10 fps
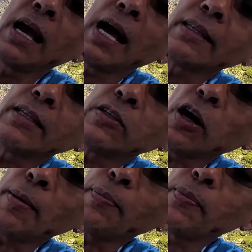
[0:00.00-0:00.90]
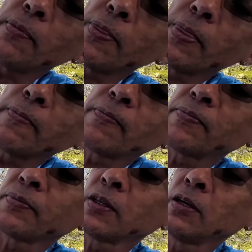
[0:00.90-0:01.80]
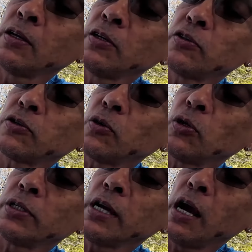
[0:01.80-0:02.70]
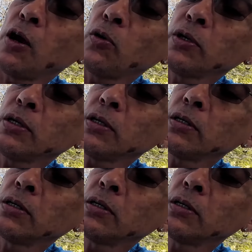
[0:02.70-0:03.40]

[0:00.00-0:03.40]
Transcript: at the top. Scroll down